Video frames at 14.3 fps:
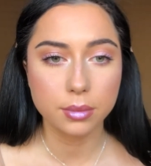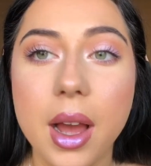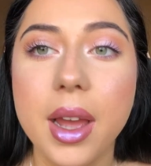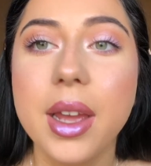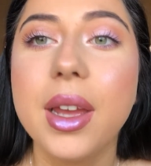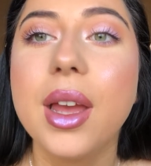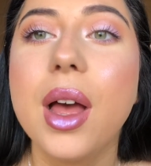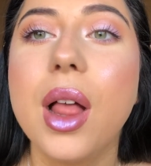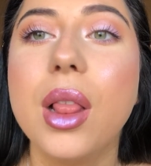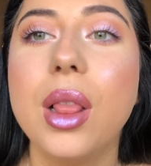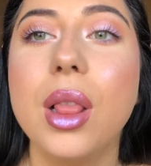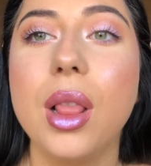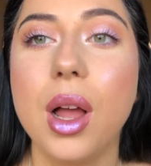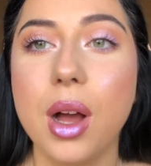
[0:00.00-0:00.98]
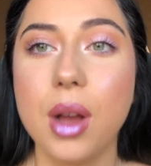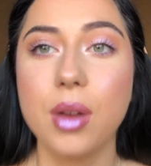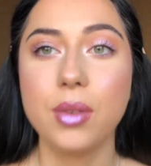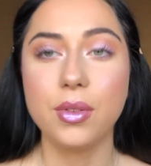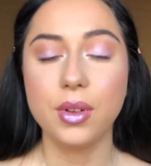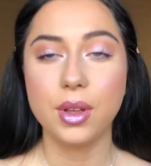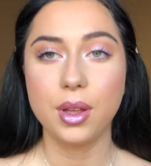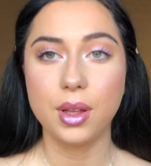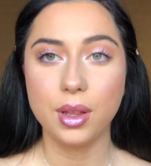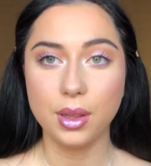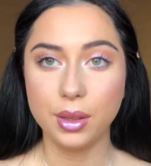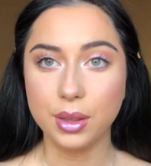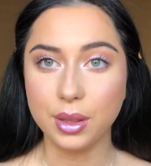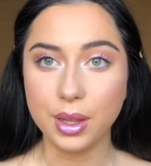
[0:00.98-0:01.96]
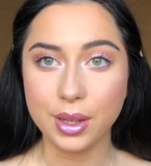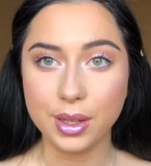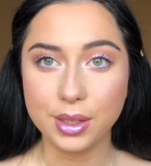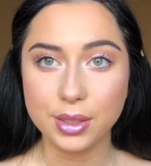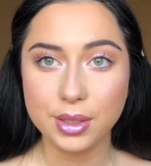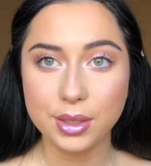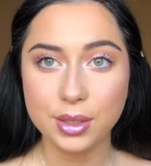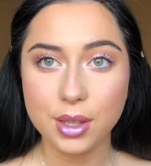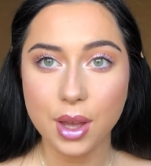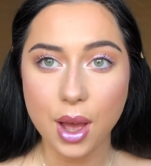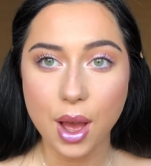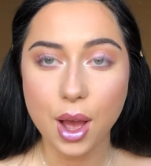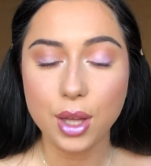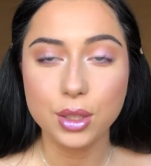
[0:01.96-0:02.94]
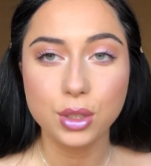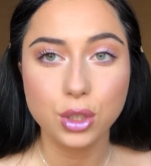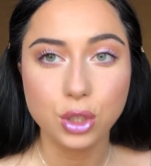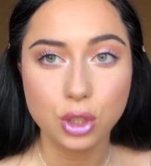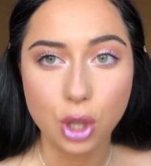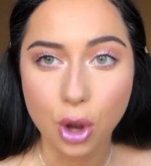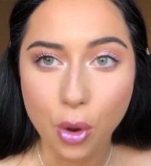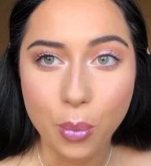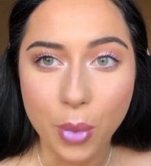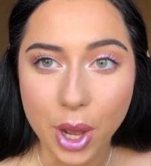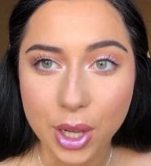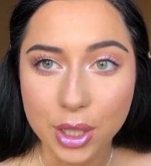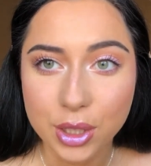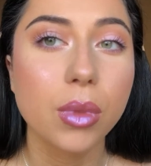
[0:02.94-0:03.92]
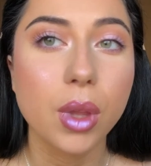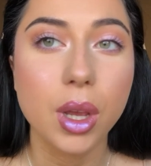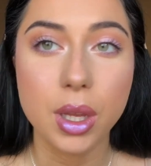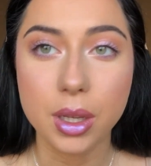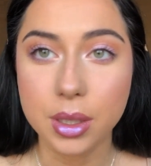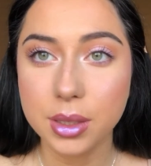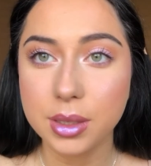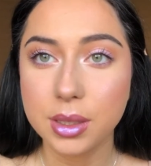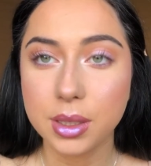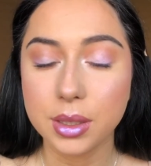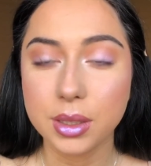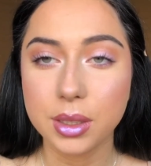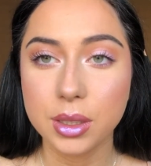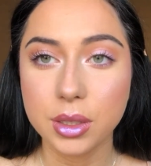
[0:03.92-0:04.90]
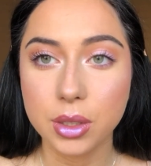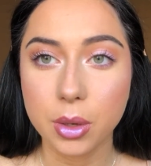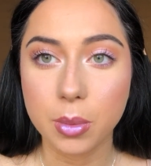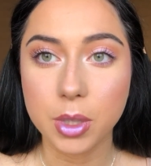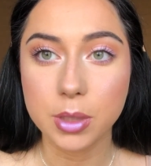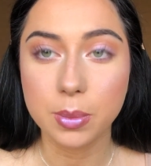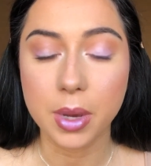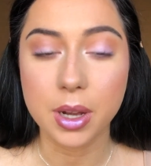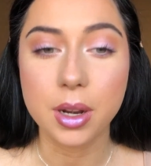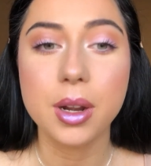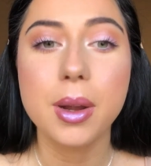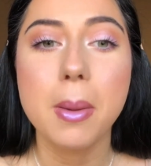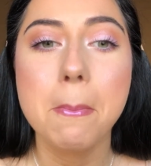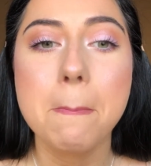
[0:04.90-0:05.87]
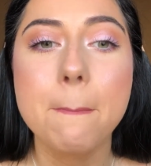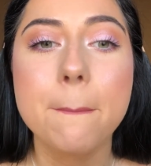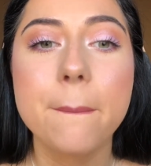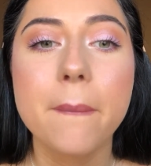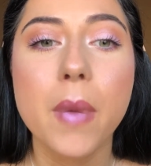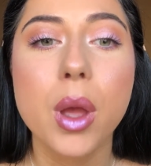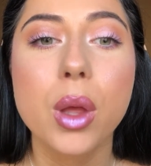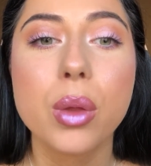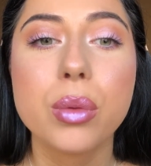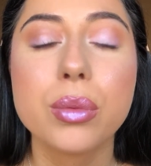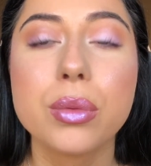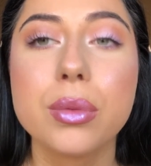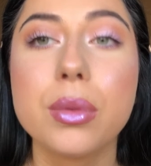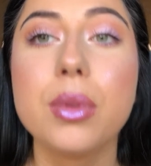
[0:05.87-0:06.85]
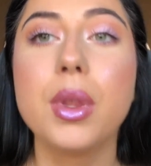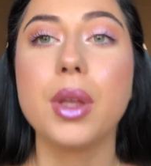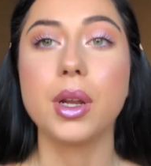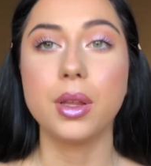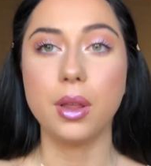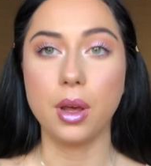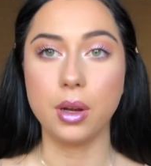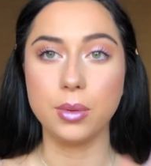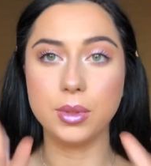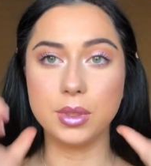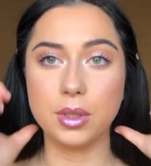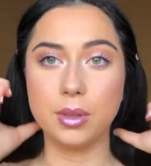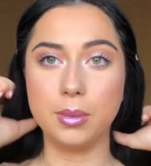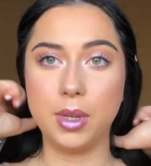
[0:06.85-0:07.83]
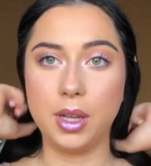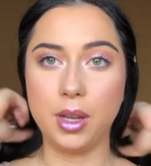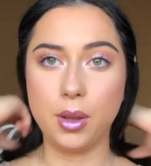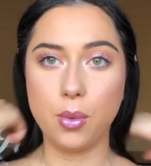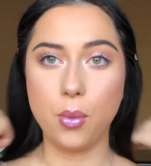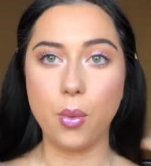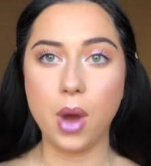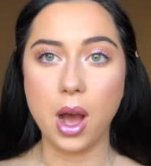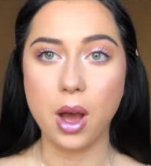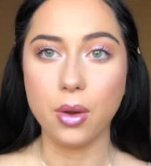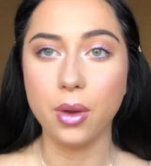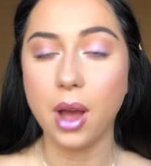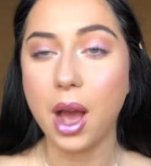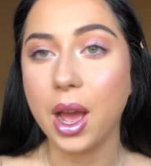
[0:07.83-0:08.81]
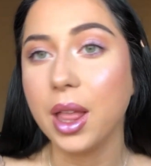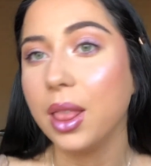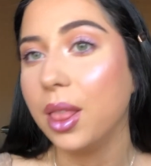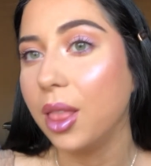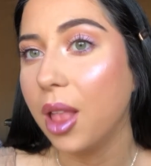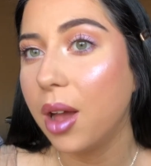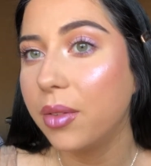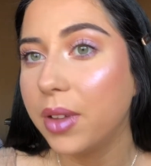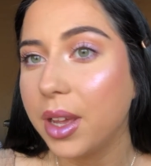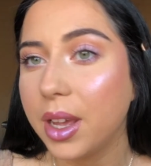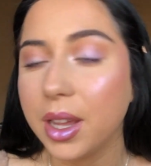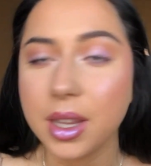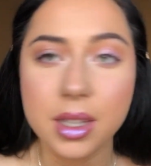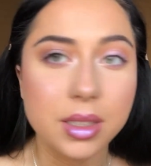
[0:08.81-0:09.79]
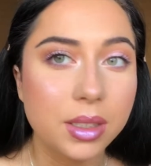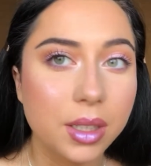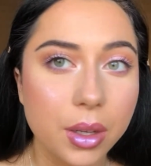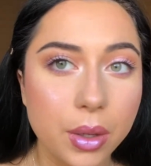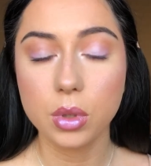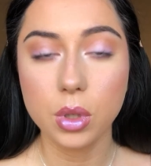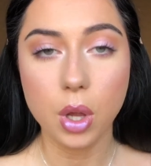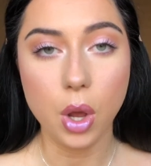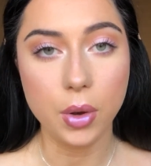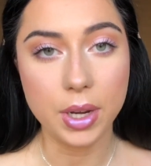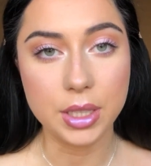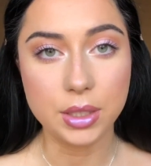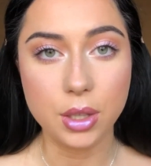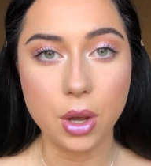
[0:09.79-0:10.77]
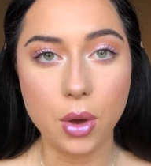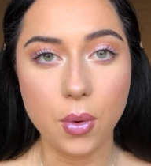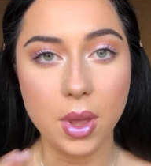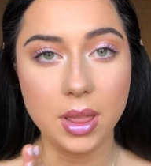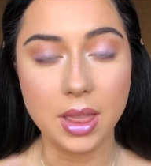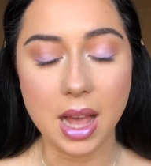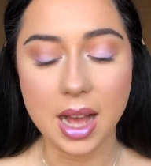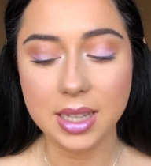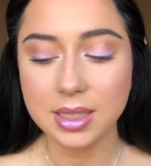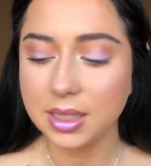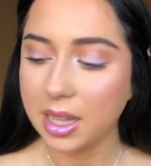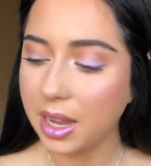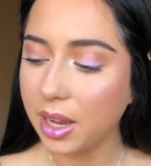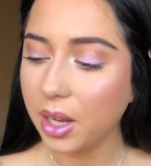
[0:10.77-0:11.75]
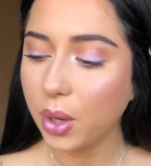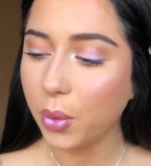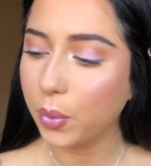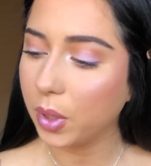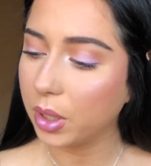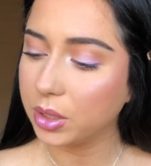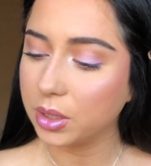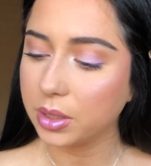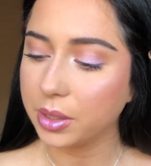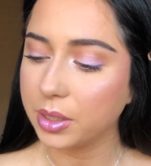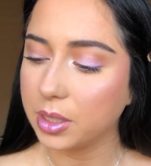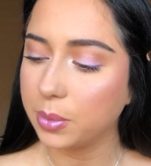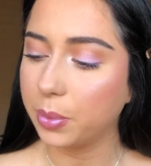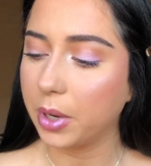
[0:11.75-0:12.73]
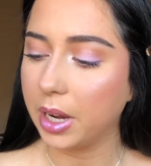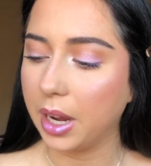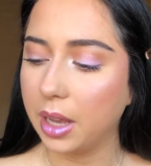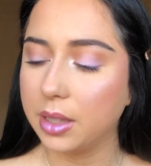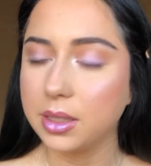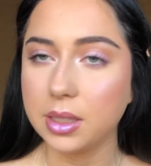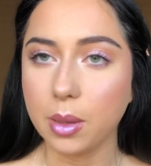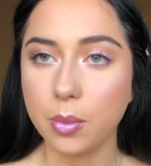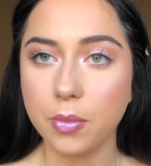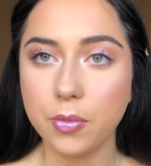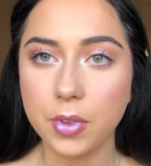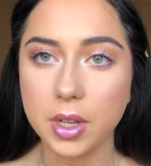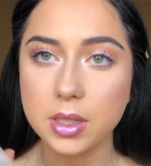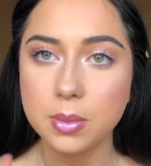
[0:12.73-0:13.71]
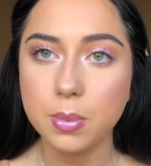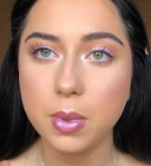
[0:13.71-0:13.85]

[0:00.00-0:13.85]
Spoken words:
I love this so much. It is seriously so much better than I thought it was gonna be. Wow, I love it. Okay, so last thing, we are just gonna spray some Fix